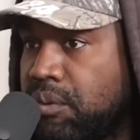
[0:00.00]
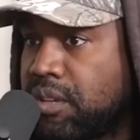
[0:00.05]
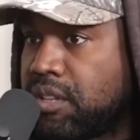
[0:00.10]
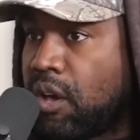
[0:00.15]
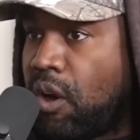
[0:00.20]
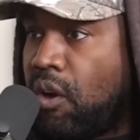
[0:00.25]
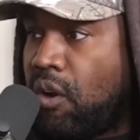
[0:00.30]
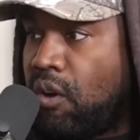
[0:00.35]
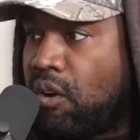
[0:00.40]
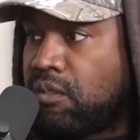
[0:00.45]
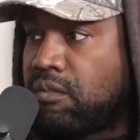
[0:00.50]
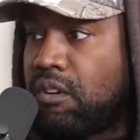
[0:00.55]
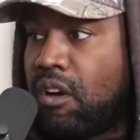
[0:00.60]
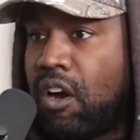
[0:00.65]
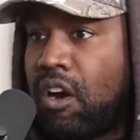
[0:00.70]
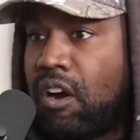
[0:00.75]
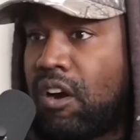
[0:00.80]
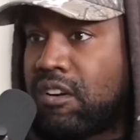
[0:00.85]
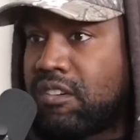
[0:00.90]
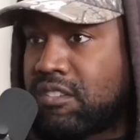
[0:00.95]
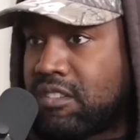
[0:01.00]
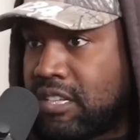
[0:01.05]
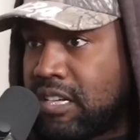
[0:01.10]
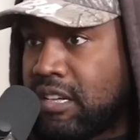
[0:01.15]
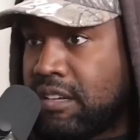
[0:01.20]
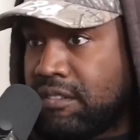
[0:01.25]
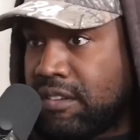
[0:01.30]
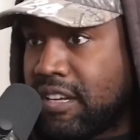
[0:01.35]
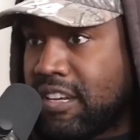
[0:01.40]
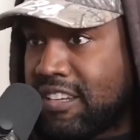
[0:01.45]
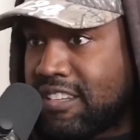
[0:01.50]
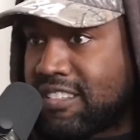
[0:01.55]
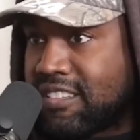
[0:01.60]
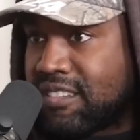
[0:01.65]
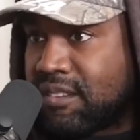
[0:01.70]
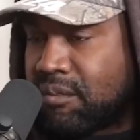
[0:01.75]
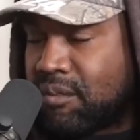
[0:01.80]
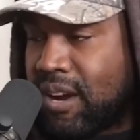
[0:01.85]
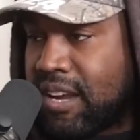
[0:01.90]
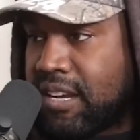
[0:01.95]
with on our
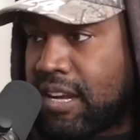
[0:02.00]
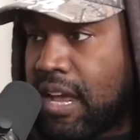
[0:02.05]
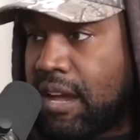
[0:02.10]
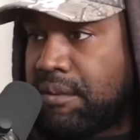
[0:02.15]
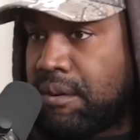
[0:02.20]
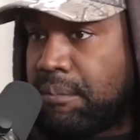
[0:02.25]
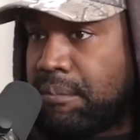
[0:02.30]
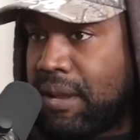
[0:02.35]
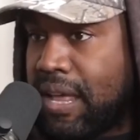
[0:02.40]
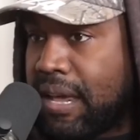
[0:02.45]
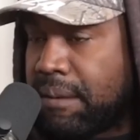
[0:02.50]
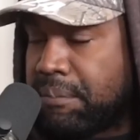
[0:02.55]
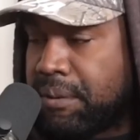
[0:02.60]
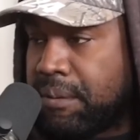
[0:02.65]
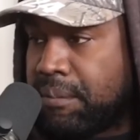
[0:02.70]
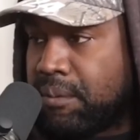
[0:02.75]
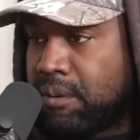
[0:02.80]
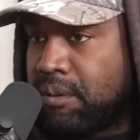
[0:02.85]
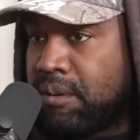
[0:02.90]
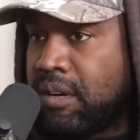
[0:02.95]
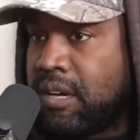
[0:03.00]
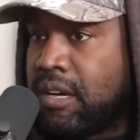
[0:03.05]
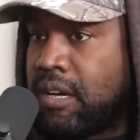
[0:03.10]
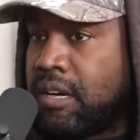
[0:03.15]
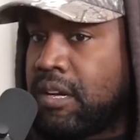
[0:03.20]
TVs right now with Black people.